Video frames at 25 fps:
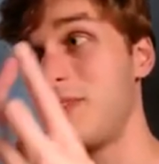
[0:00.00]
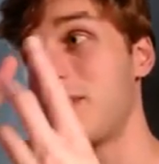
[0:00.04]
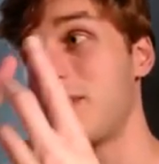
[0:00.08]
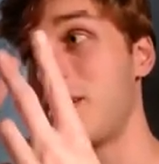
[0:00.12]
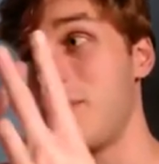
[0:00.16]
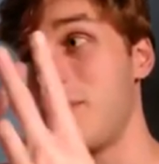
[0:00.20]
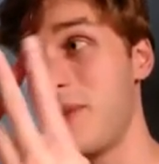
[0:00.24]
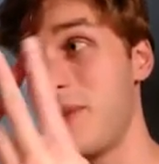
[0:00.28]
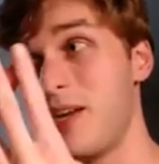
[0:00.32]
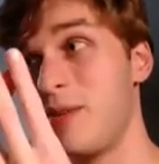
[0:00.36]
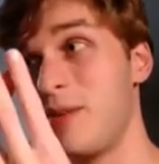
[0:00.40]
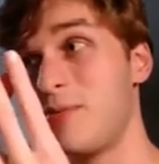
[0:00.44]
the
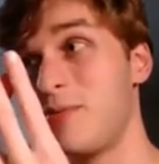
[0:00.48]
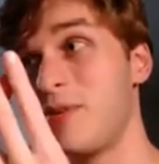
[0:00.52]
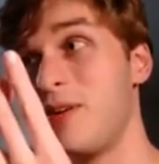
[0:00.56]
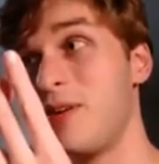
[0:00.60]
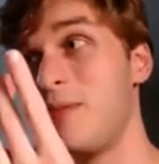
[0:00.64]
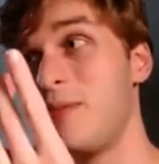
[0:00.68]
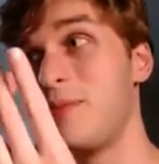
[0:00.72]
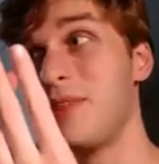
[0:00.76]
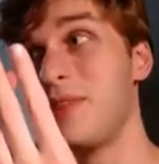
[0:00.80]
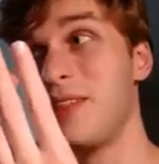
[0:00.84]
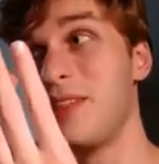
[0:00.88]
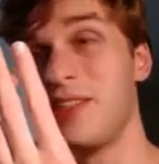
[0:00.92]
command
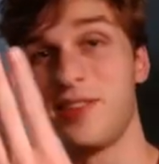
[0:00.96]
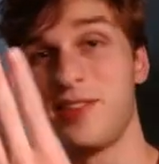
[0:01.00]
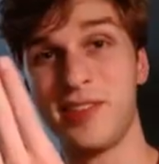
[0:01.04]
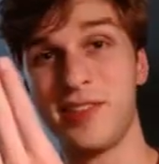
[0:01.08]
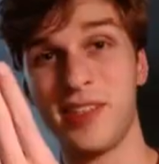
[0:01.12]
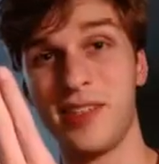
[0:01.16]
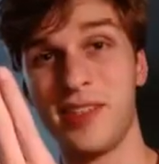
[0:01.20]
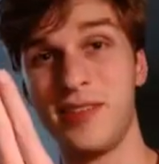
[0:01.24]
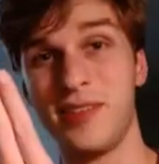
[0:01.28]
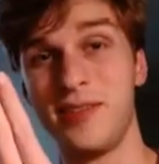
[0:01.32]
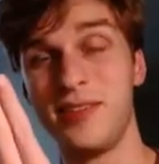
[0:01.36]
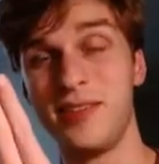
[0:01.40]
prompt, and the
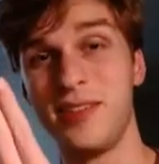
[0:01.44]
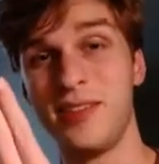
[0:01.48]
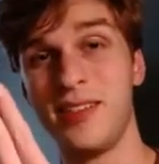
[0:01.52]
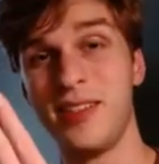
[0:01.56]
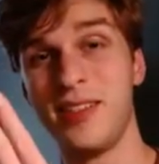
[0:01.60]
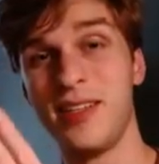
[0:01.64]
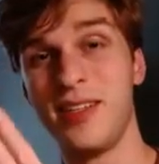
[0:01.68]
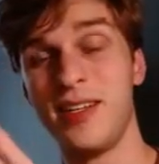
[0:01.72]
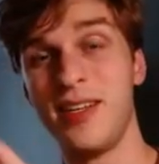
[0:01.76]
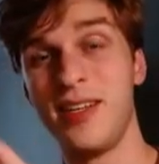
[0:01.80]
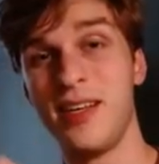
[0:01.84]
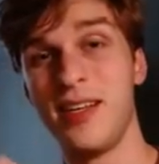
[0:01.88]
shell.
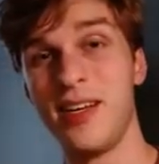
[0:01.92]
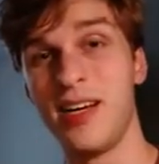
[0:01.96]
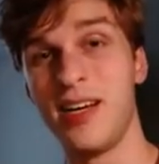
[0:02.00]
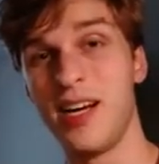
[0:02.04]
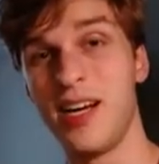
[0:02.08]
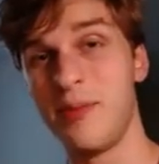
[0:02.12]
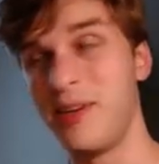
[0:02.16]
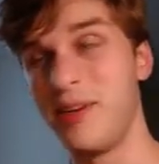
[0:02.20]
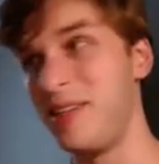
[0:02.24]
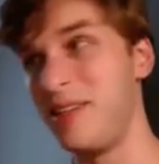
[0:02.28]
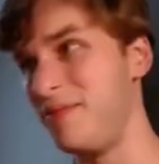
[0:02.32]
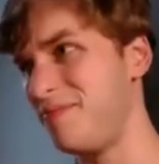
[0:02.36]

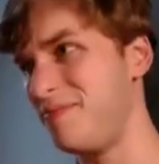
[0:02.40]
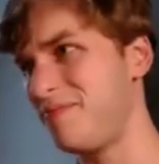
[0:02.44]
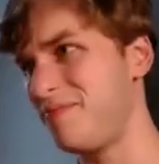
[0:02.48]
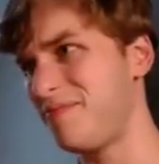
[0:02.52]
I might